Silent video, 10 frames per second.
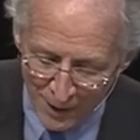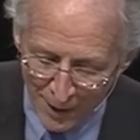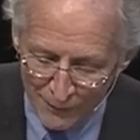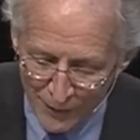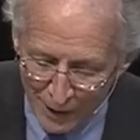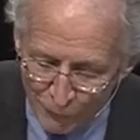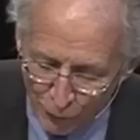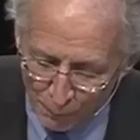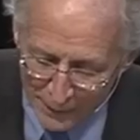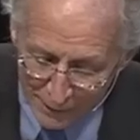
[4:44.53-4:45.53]
and they shall
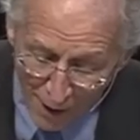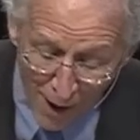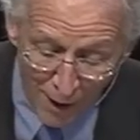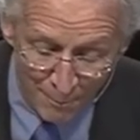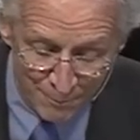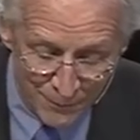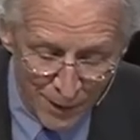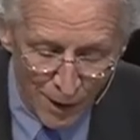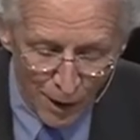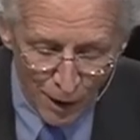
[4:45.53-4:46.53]
become
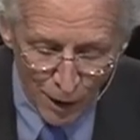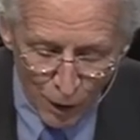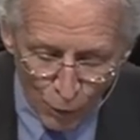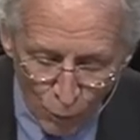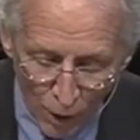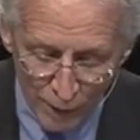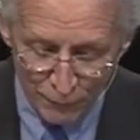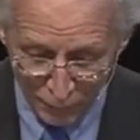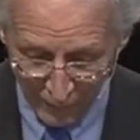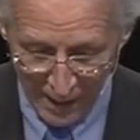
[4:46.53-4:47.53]
one
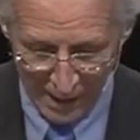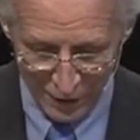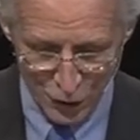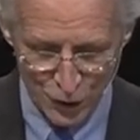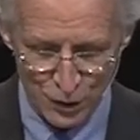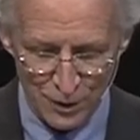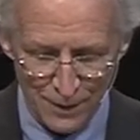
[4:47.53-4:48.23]
flesh.